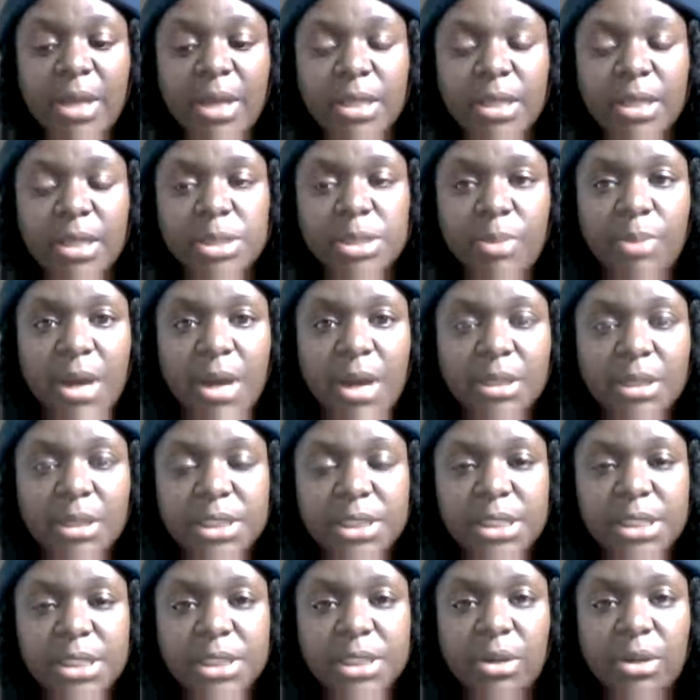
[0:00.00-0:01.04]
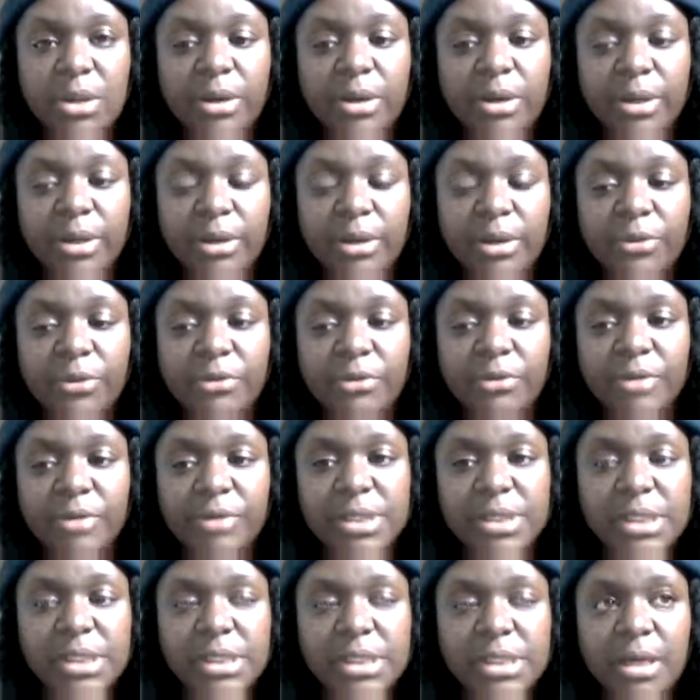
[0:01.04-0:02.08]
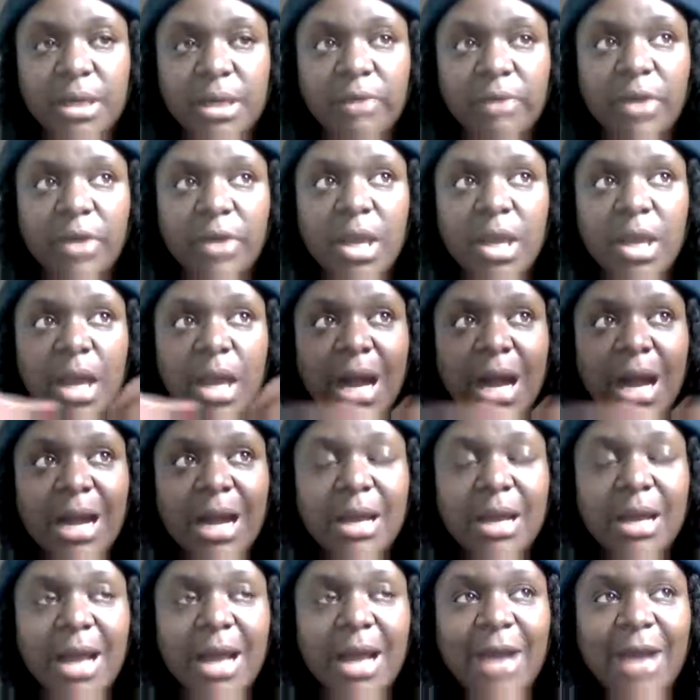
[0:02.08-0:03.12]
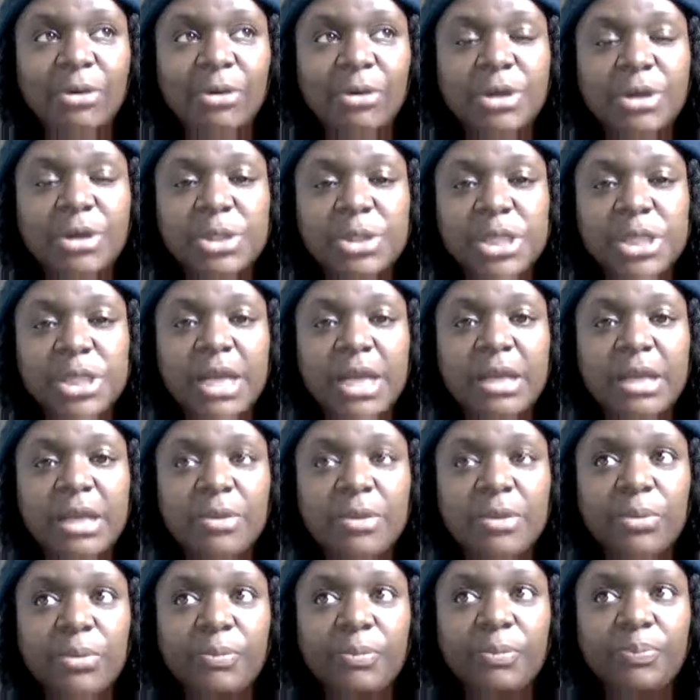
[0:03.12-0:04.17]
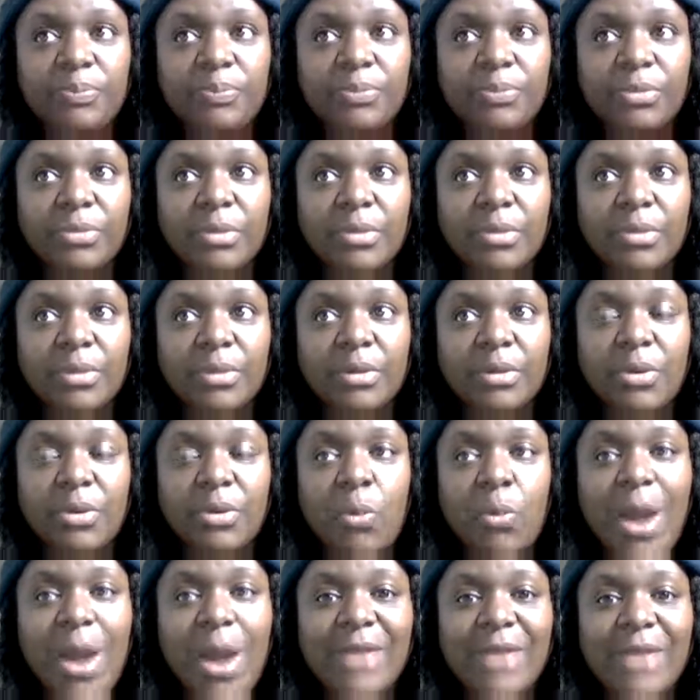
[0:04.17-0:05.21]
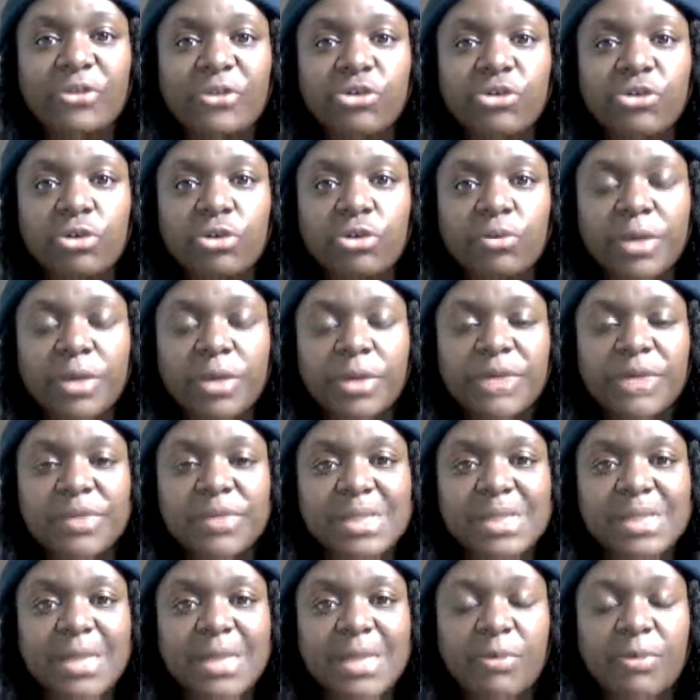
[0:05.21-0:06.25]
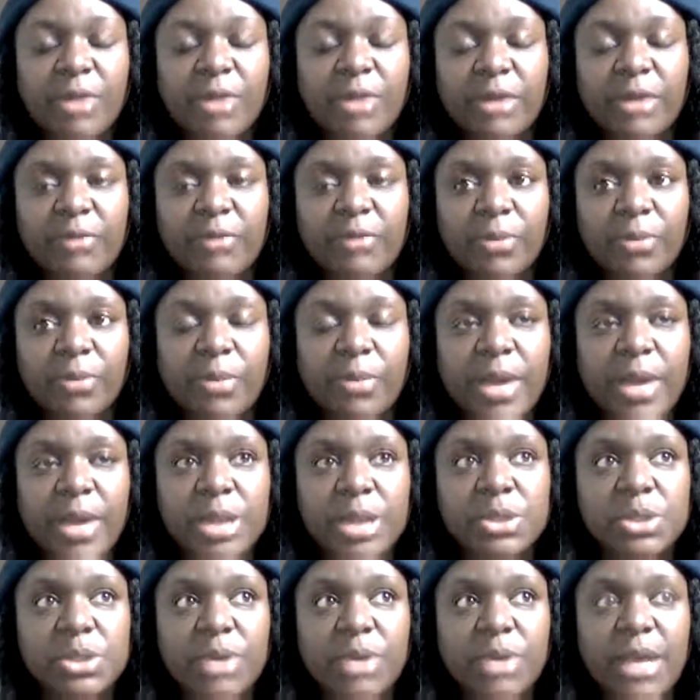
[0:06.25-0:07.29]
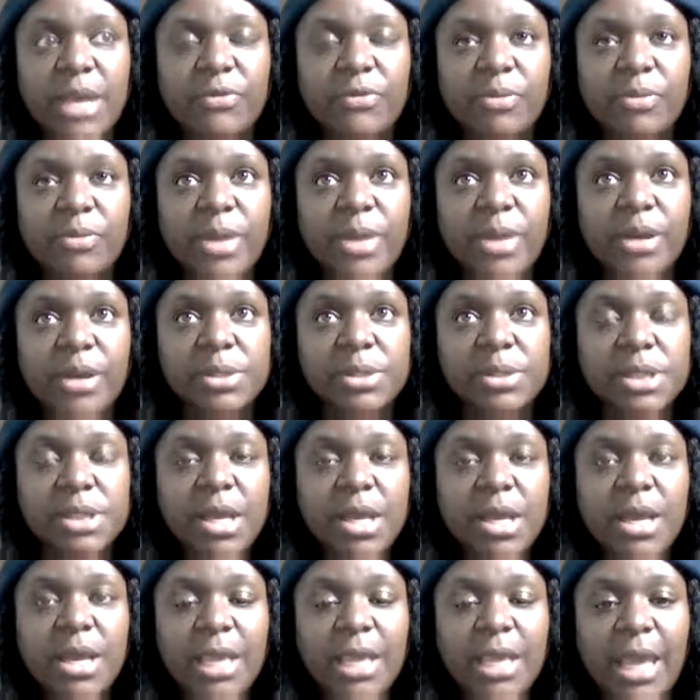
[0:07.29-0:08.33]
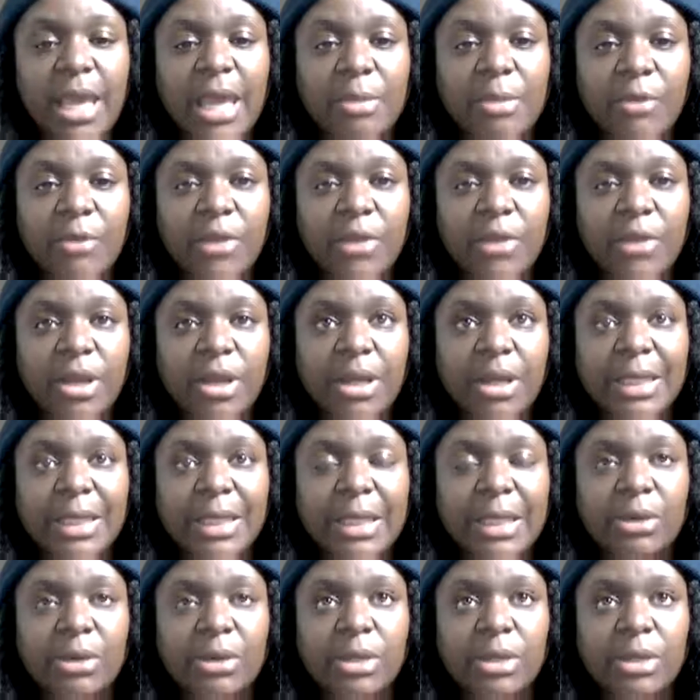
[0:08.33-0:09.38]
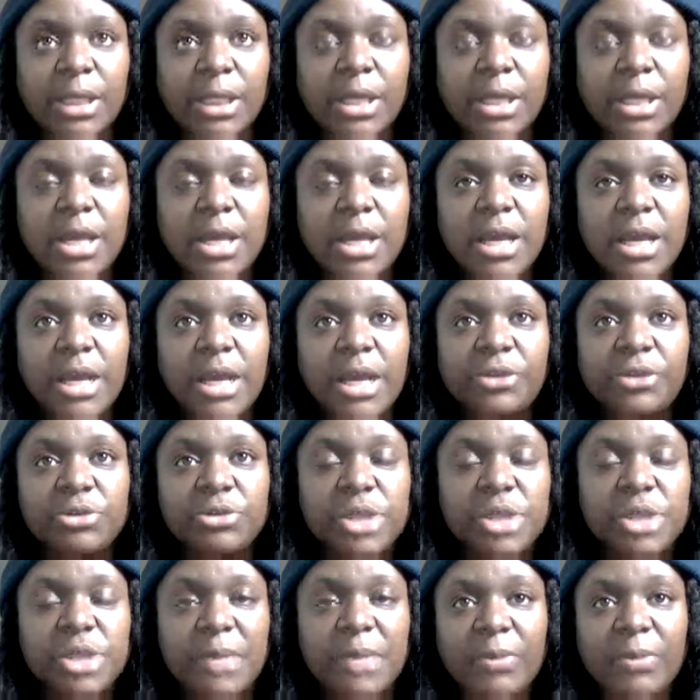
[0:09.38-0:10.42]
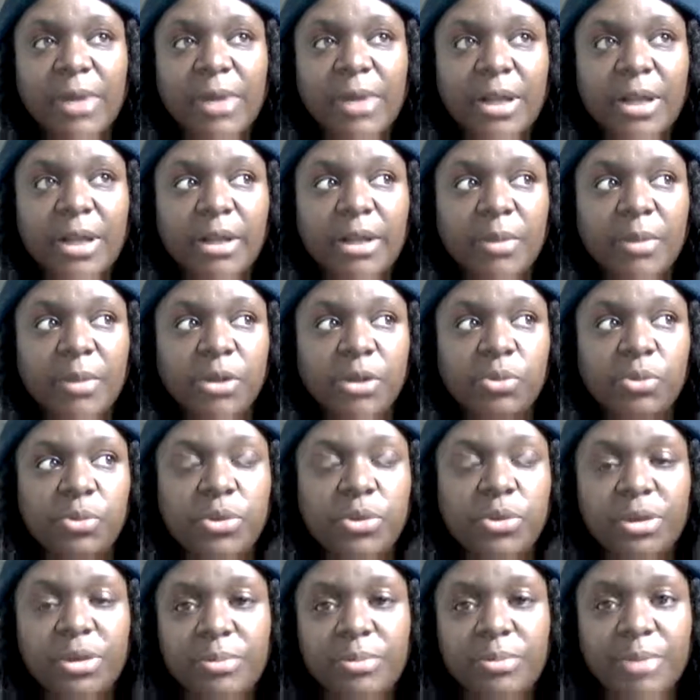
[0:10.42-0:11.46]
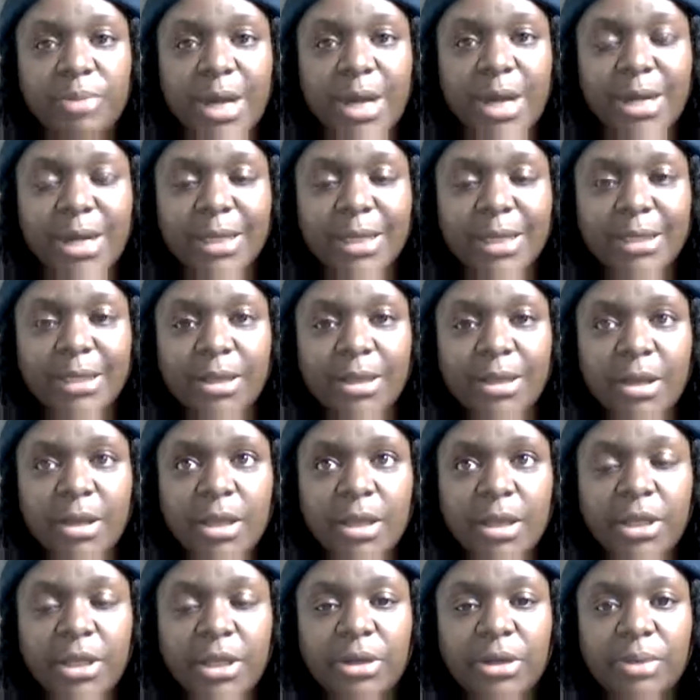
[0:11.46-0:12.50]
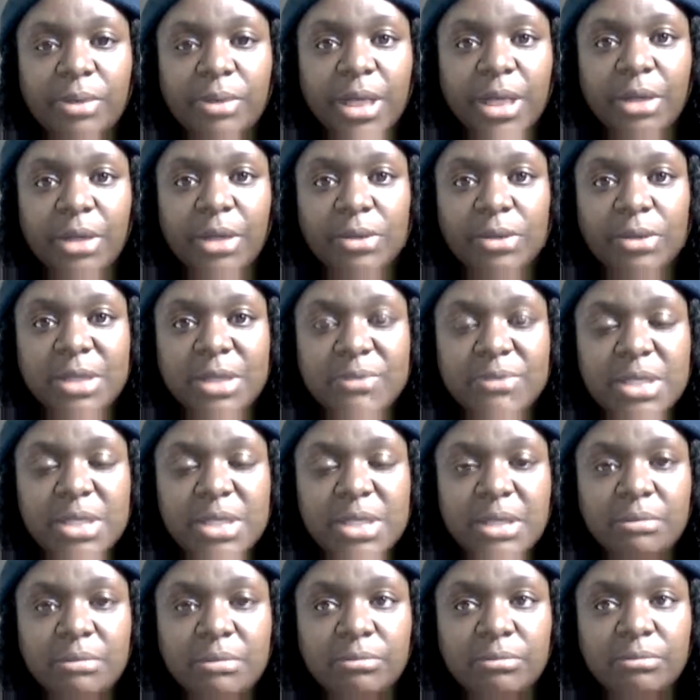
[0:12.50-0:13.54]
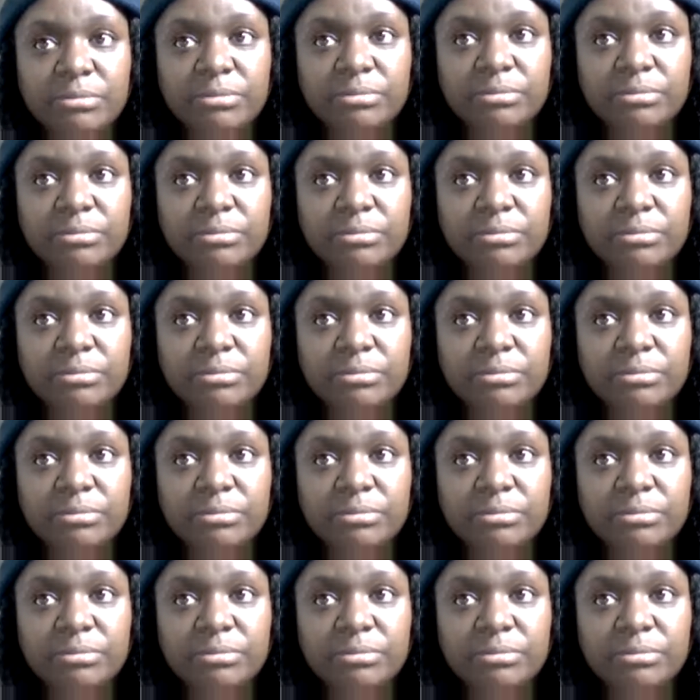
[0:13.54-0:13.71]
not into politics and all that other greasy stuff. I don't understand why the children were even separated from their parents. Okay, their parents came over here illegally and you separated them and you put them behind, kennels. I've seen